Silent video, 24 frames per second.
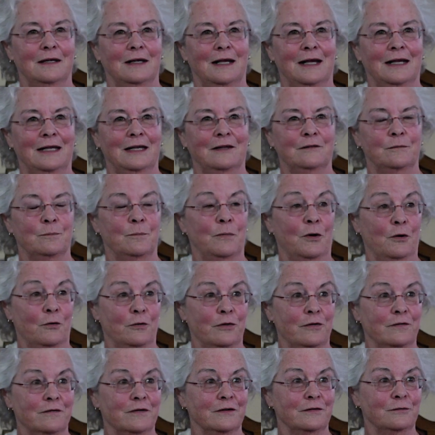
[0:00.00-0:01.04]
I guess
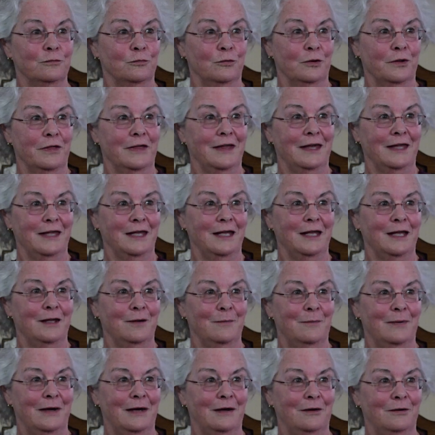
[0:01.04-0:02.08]
both of us were thinking
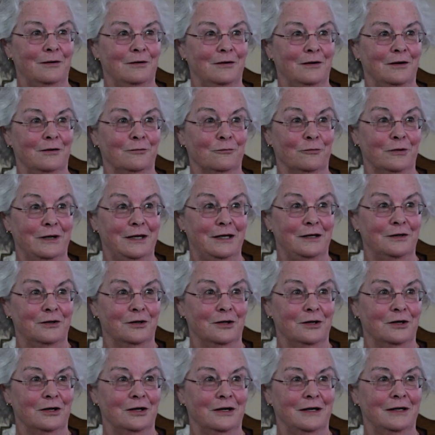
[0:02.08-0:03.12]
about a
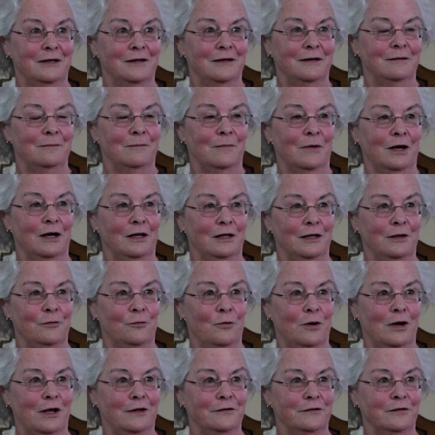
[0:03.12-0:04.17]
reader, and Marley
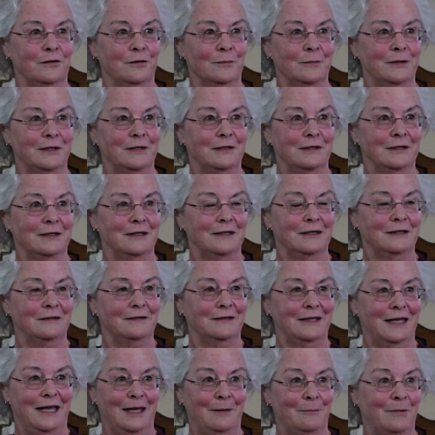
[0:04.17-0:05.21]
Wasserman
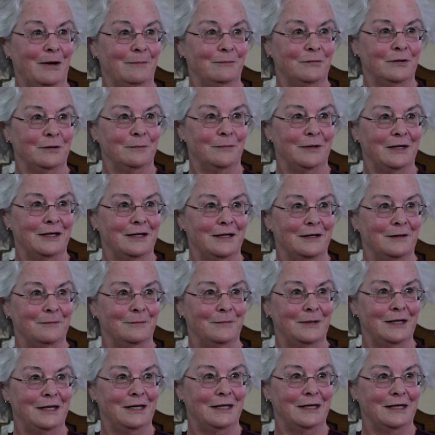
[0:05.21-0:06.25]
came up to me at a
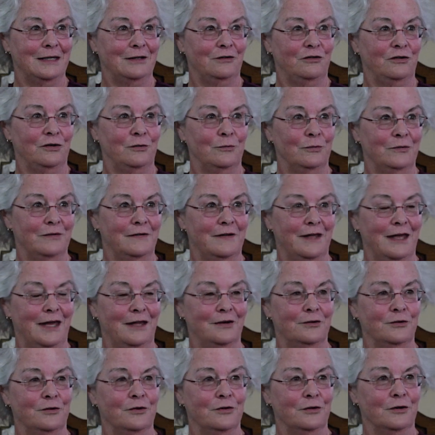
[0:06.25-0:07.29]
meeting. She was the
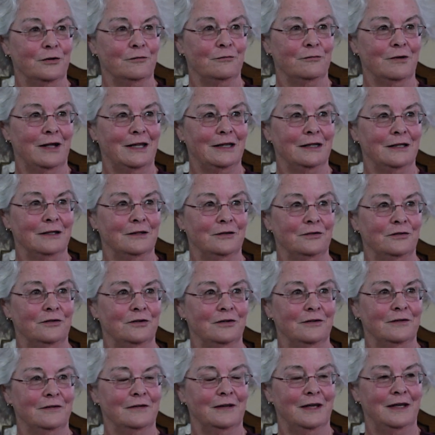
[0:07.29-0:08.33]
editor at Routledge
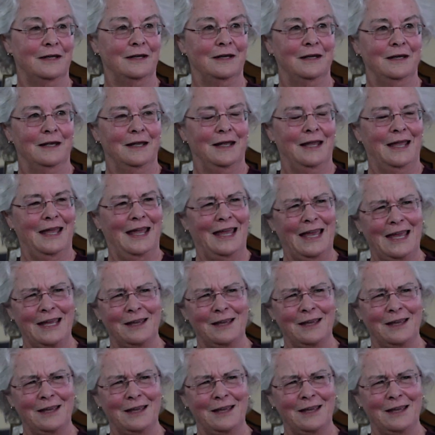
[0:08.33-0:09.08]
and said, "Hey,